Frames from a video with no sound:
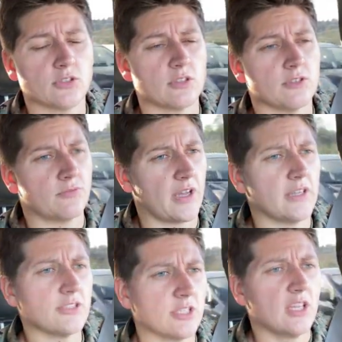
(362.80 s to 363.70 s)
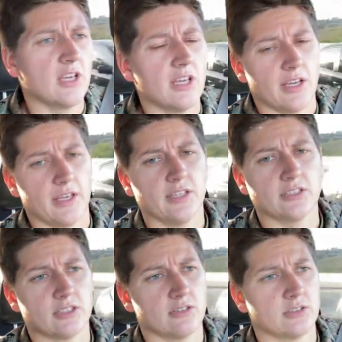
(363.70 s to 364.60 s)
to your advantage
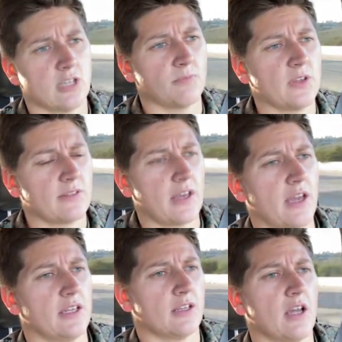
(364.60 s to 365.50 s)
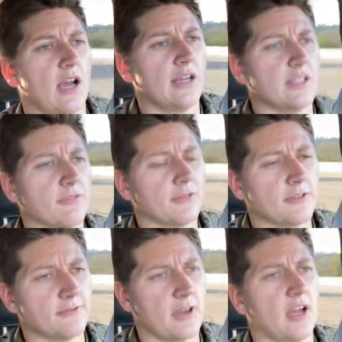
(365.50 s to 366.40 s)
is something that I
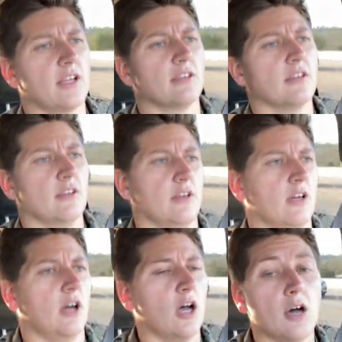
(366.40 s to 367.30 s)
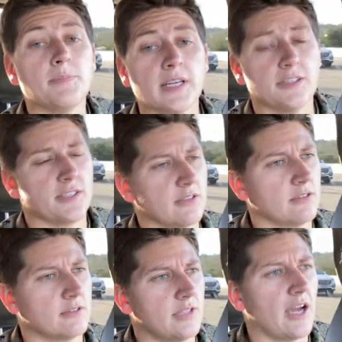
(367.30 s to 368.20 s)
definitely find appealing.
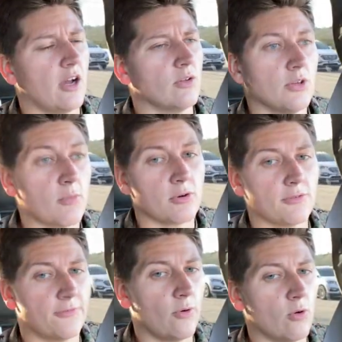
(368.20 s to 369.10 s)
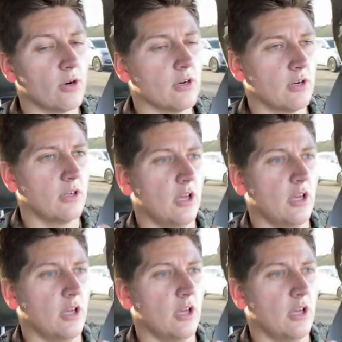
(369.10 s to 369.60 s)
Now, number 4,